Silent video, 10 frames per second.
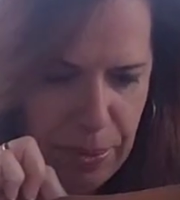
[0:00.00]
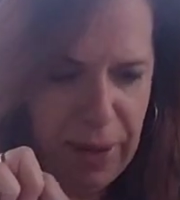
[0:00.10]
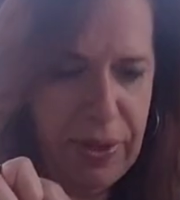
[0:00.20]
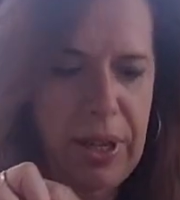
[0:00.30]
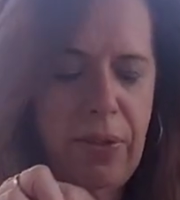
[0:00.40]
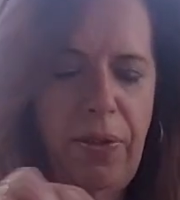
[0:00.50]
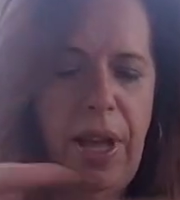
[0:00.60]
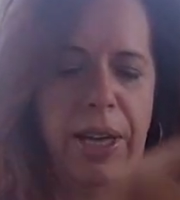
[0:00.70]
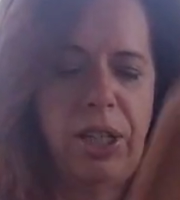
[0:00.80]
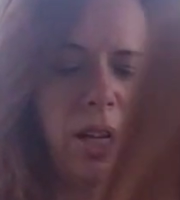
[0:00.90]
I'm going to have to get a
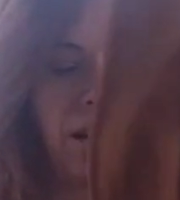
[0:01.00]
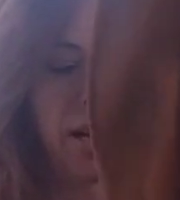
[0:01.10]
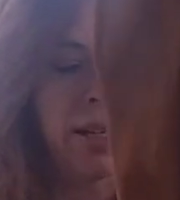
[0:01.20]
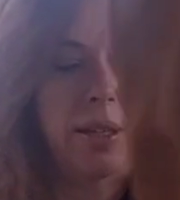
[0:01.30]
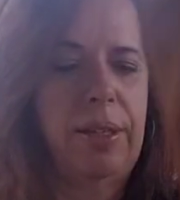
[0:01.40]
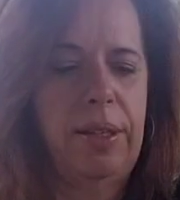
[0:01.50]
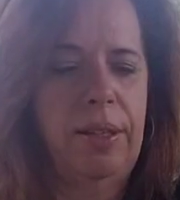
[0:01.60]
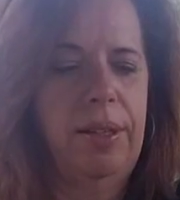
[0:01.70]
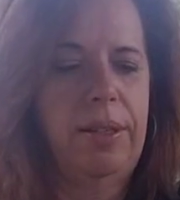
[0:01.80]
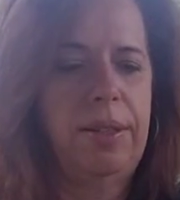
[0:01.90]
flashlight
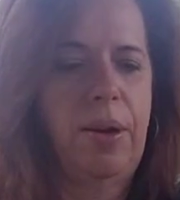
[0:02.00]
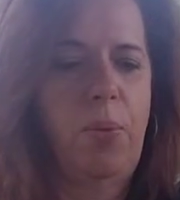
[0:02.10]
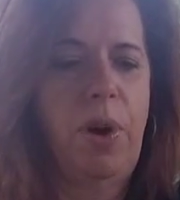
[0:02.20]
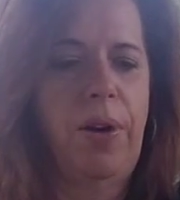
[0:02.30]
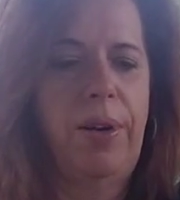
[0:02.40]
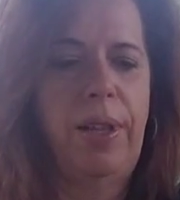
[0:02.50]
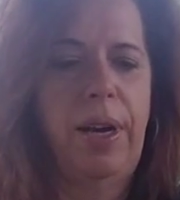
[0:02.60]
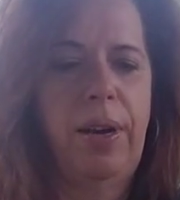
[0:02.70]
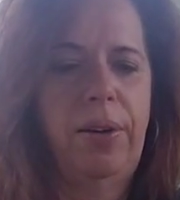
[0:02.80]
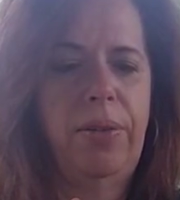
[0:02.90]
somewhere in
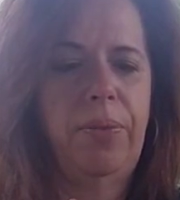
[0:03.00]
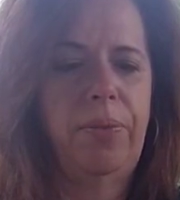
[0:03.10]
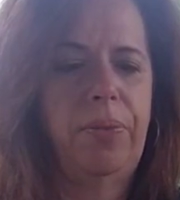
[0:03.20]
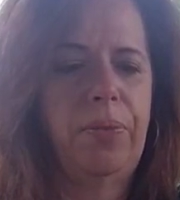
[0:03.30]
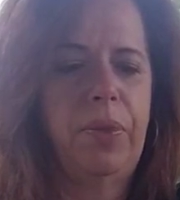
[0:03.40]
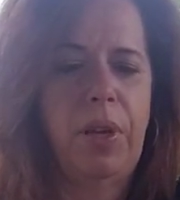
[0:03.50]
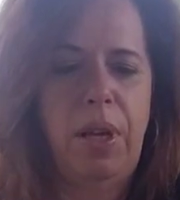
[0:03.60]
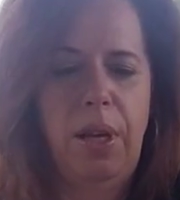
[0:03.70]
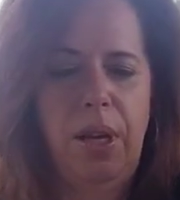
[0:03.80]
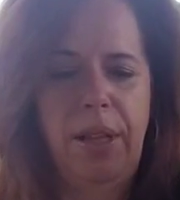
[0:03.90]
there.
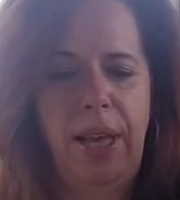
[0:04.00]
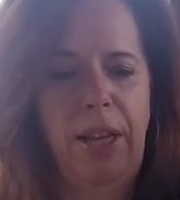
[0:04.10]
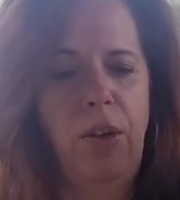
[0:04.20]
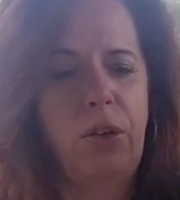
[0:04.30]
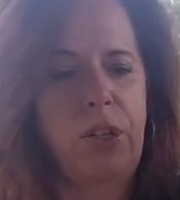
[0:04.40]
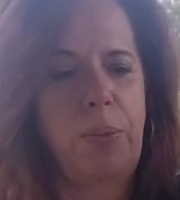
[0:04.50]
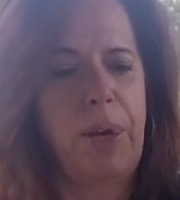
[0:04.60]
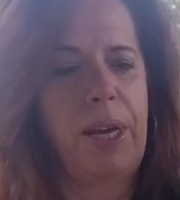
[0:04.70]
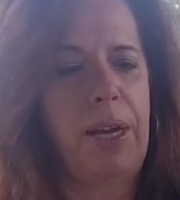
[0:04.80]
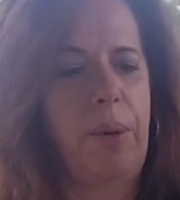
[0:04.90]
They look to be